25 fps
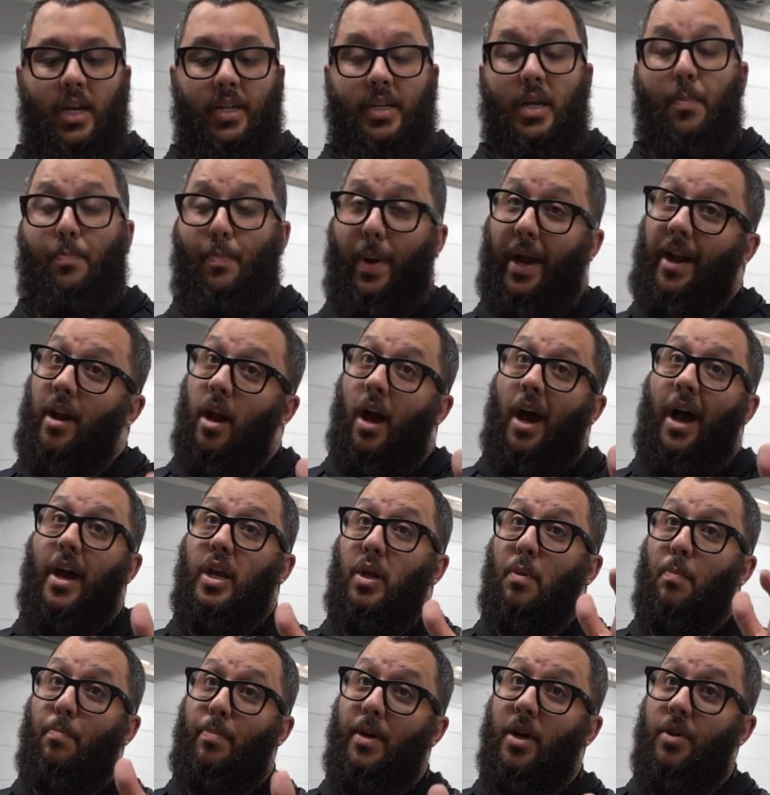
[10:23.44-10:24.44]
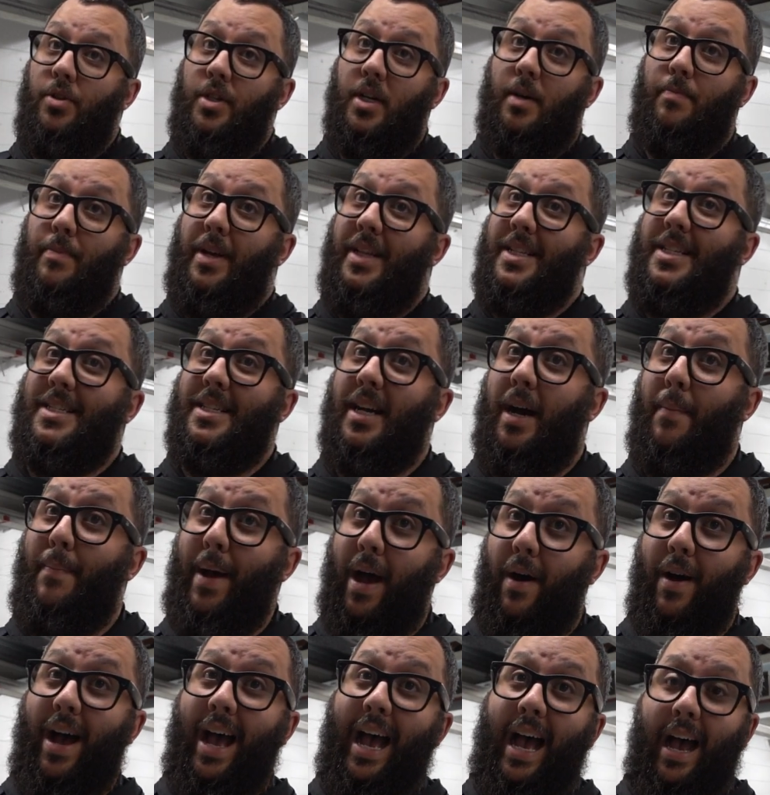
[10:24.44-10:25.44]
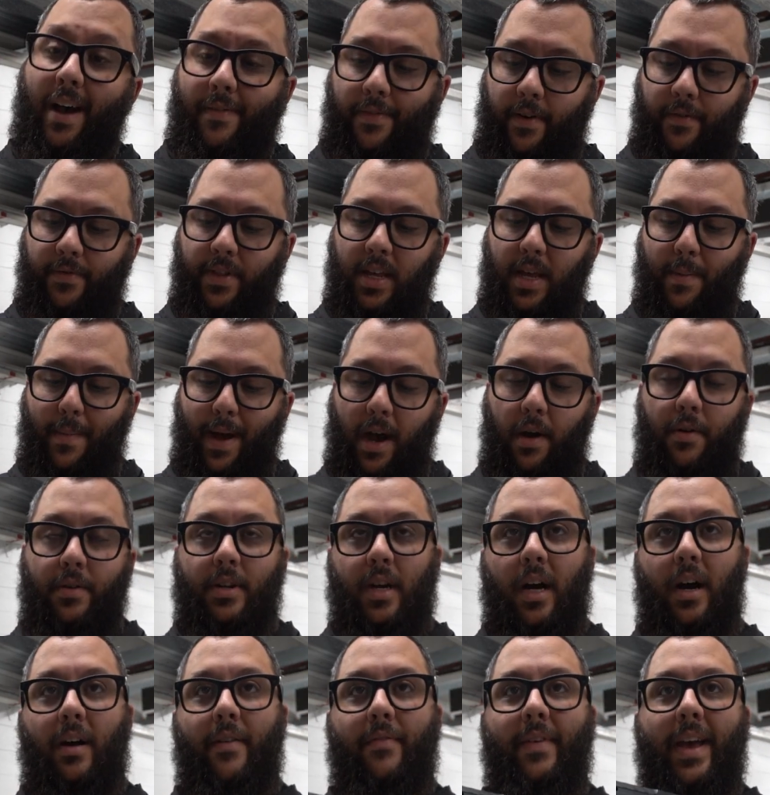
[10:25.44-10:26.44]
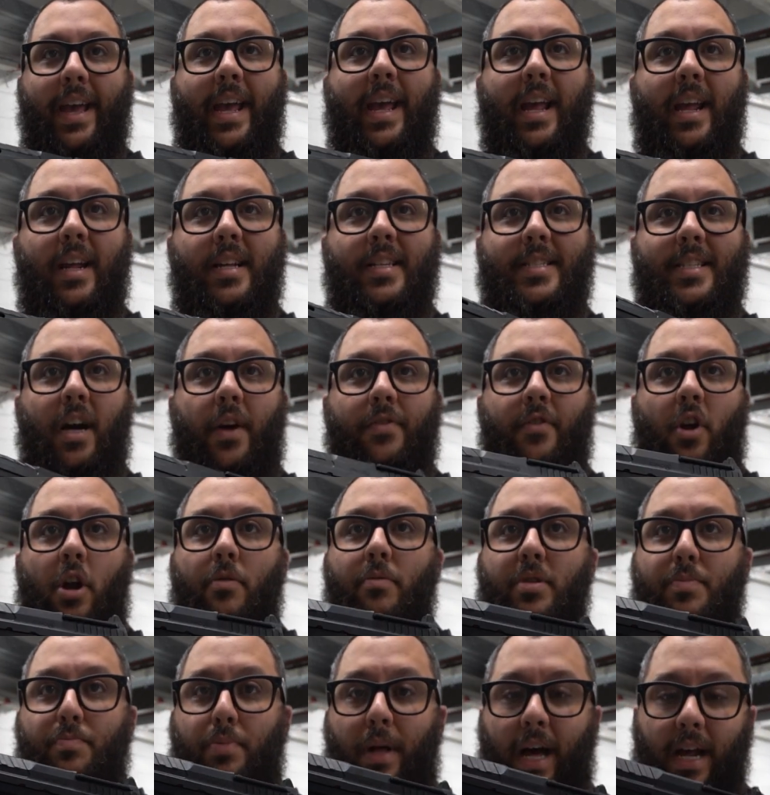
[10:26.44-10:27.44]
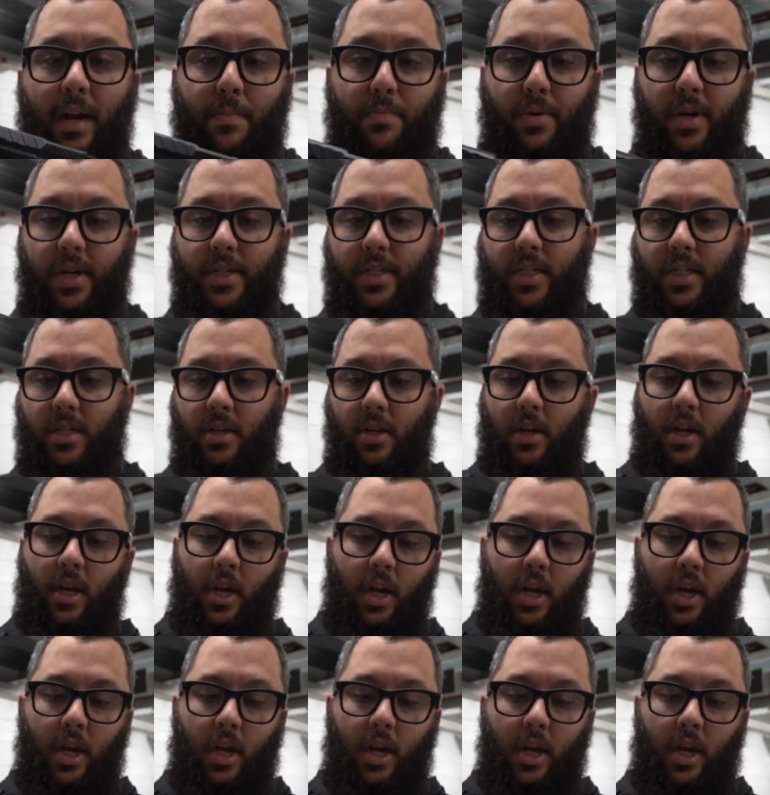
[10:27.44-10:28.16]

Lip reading: Depending on how you build them, it's about half of the amount of a Stealth Arms Platypus.